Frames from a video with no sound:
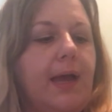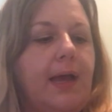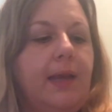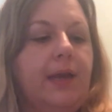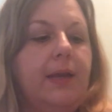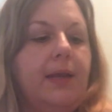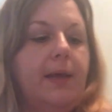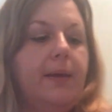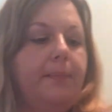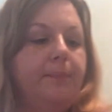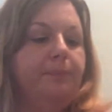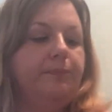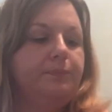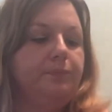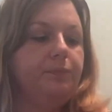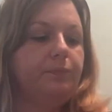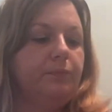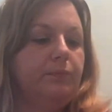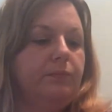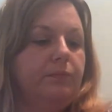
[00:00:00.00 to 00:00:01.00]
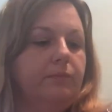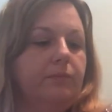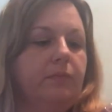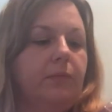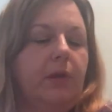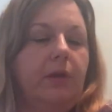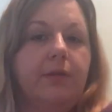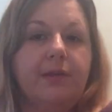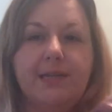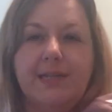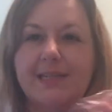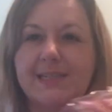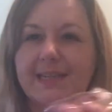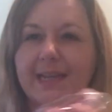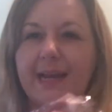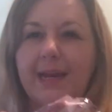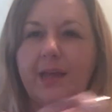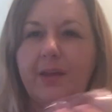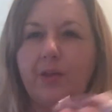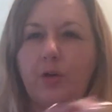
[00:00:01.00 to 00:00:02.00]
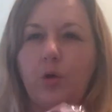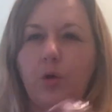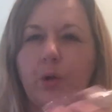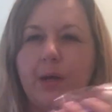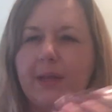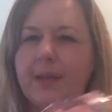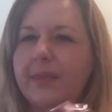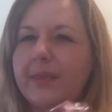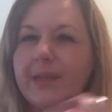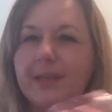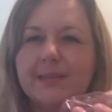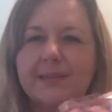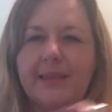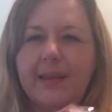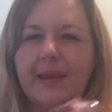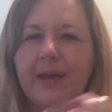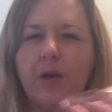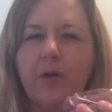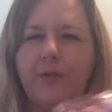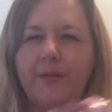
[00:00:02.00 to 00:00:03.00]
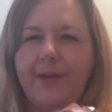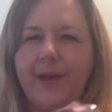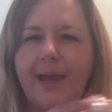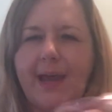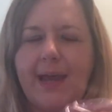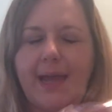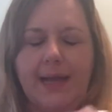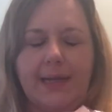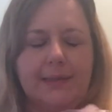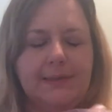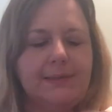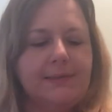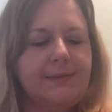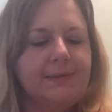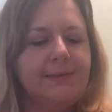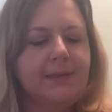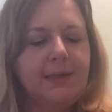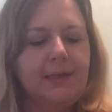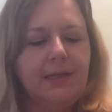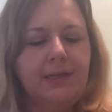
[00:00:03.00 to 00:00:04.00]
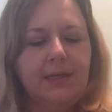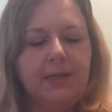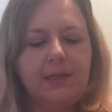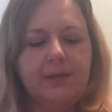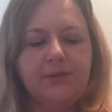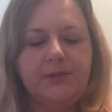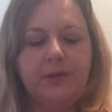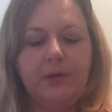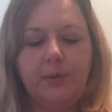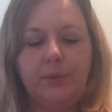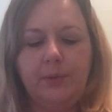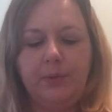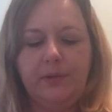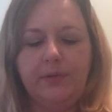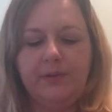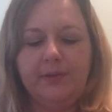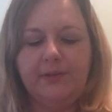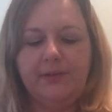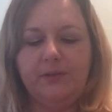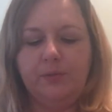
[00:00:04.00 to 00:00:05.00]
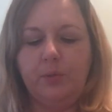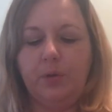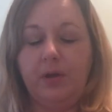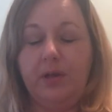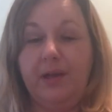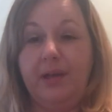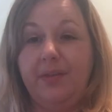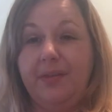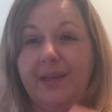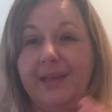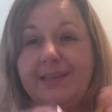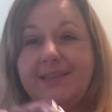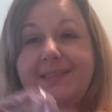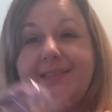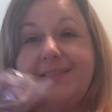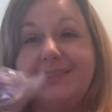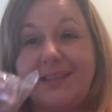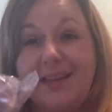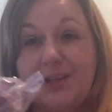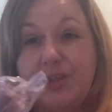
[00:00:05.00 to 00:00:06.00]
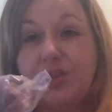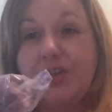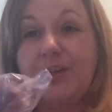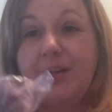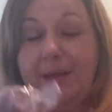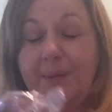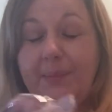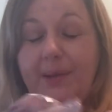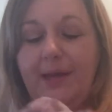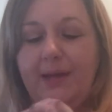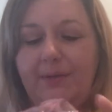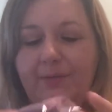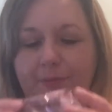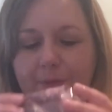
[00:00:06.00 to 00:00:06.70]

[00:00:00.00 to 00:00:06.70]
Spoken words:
and they need to get like the oil and things like that off their hands. So this is what I think it's essentially made